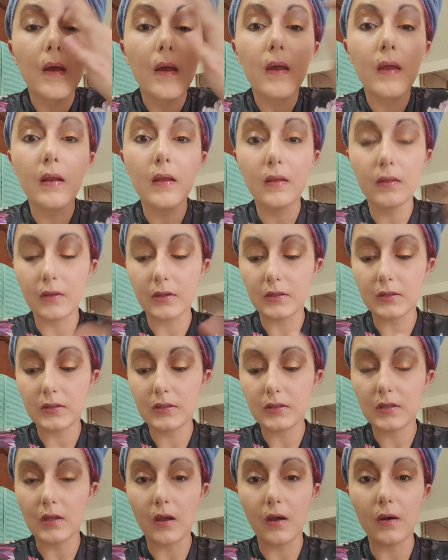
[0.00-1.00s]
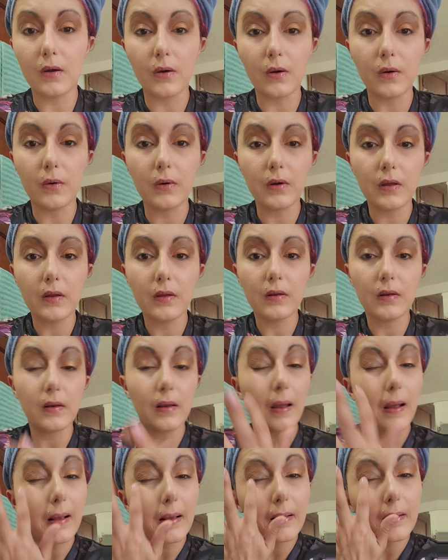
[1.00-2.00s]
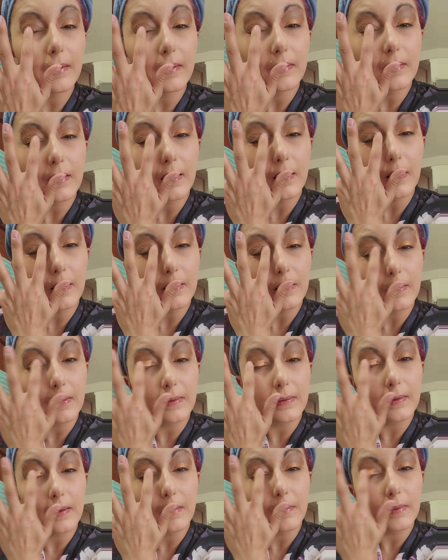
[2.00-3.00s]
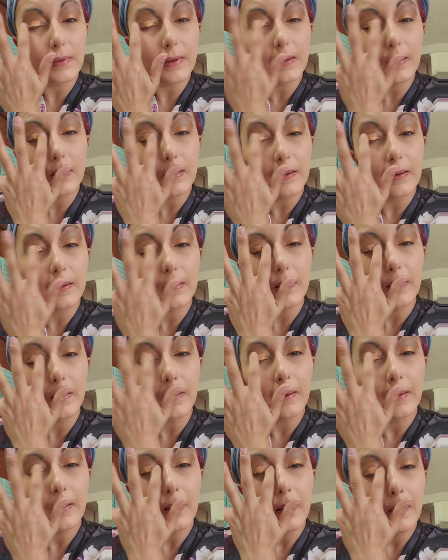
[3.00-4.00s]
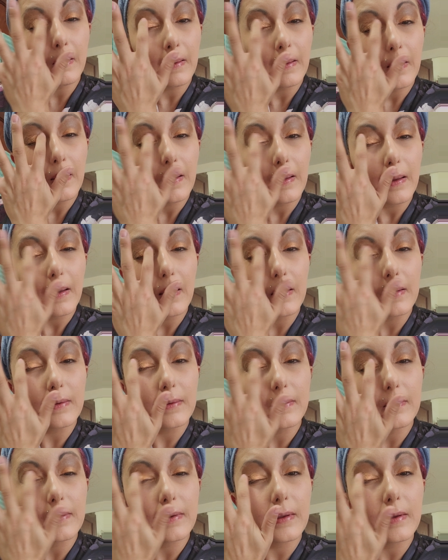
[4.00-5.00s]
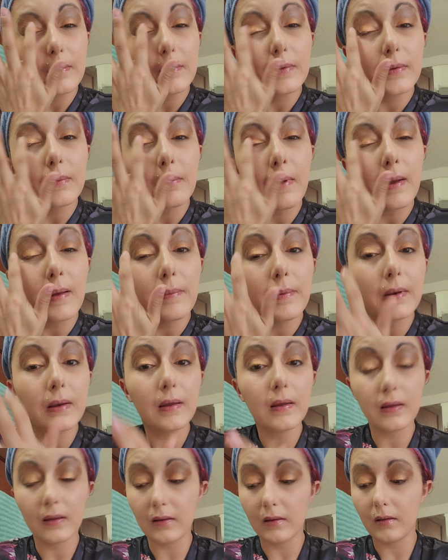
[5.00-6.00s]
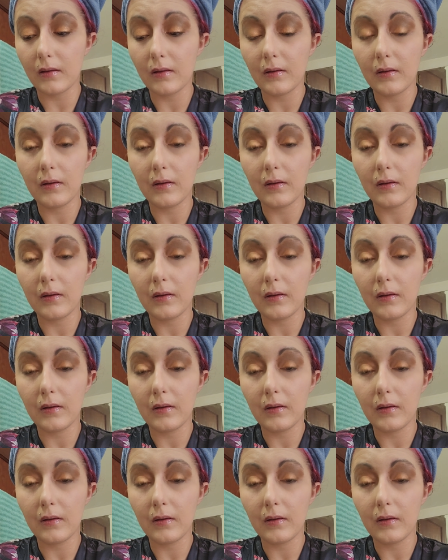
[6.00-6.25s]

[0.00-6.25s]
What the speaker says: And it looks so nice. And I do the same thing here. I just keep swiping it.